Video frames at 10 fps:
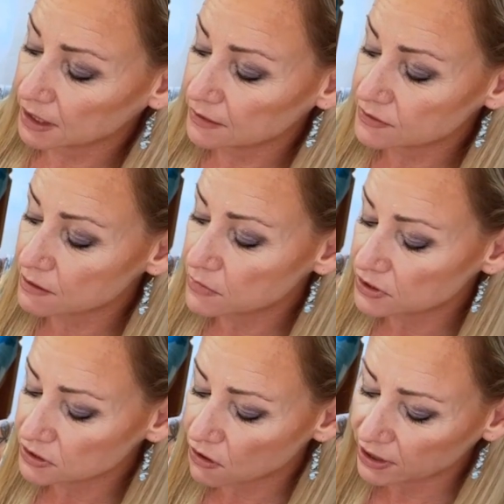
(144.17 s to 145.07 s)
If
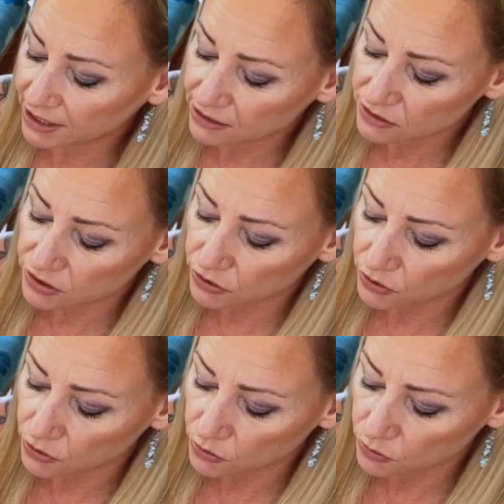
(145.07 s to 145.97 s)
someone's got
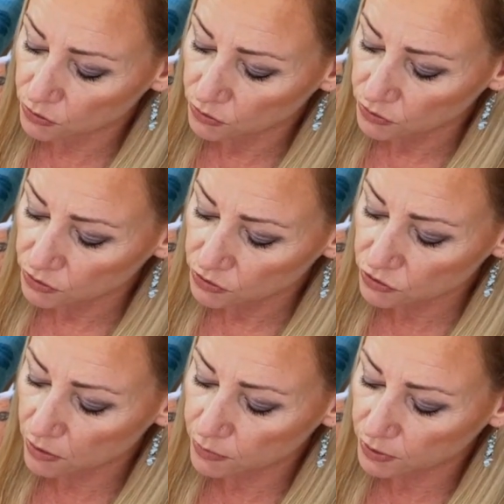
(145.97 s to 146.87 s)
into
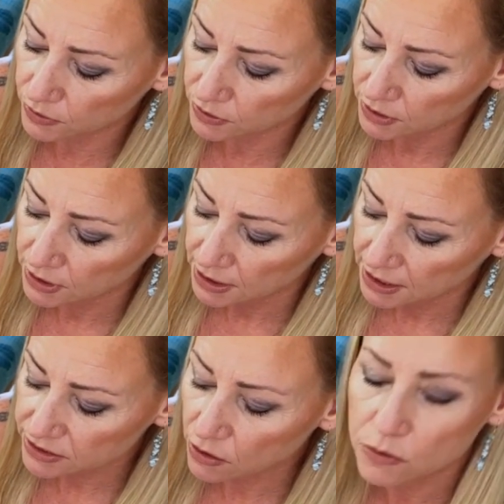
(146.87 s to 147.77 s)
trouble,
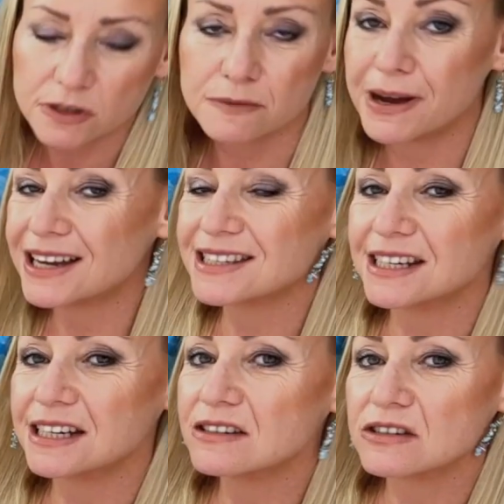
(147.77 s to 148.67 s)
it's not always the best
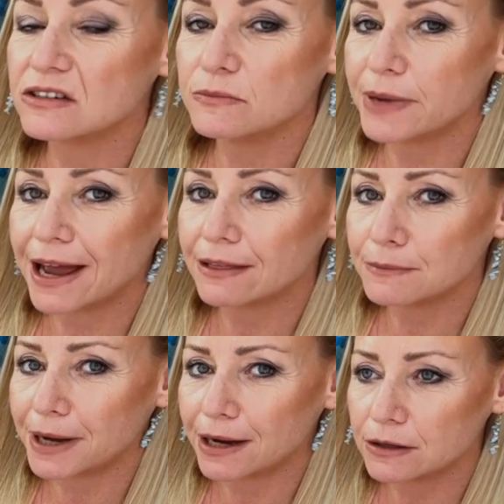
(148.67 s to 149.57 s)
thing to bail
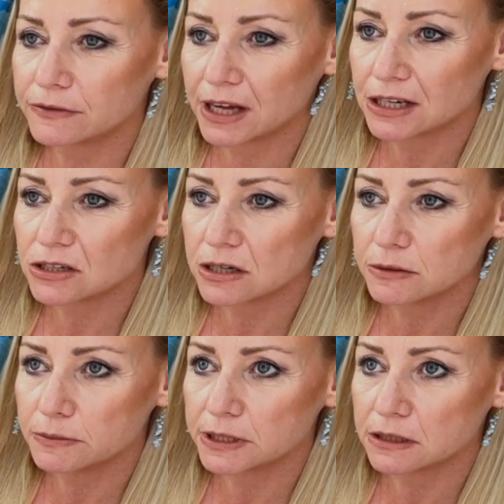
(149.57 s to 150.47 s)
them out of that
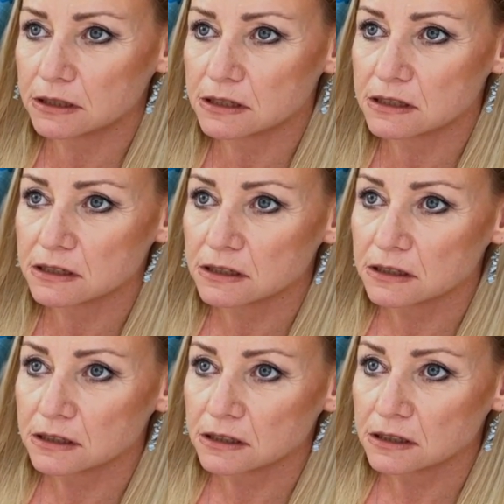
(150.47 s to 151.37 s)
trouble, because
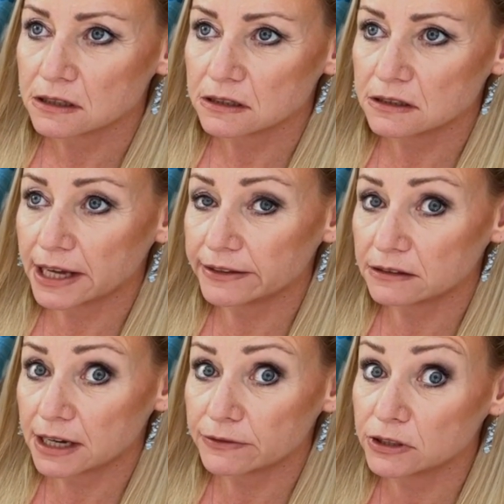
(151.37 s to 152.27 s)
then they'll
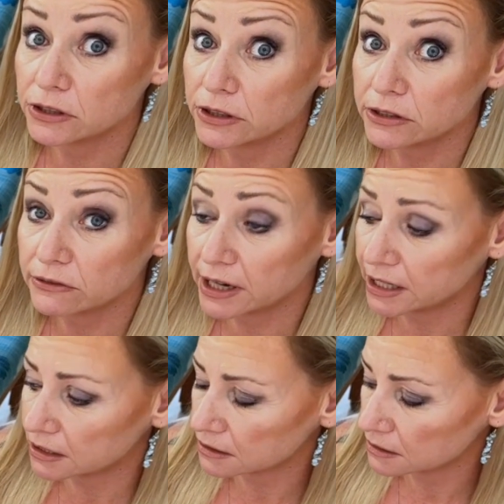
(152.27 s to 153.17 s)
never learn, right?